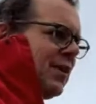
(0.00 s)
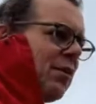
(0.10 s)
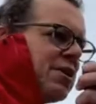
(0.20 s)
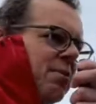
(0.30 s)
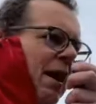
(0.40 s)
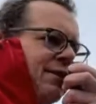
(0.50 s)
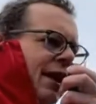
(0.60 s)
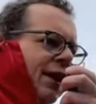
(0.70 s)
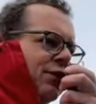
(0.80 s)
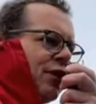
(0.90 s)
Roger, mate.
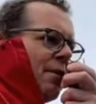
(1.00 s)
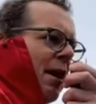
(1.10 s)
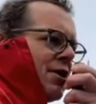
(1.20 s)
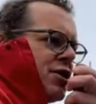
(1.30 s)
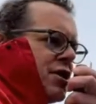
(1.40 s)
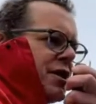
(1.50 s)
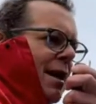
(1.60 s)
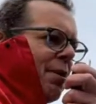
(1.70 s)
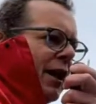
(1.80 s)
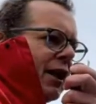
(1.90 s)
Thank you so much. Just
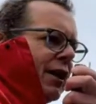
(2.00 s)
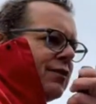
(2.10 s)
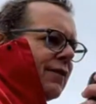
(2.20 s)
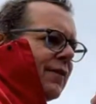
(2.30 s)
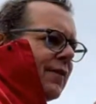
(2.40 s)
stand by, guys.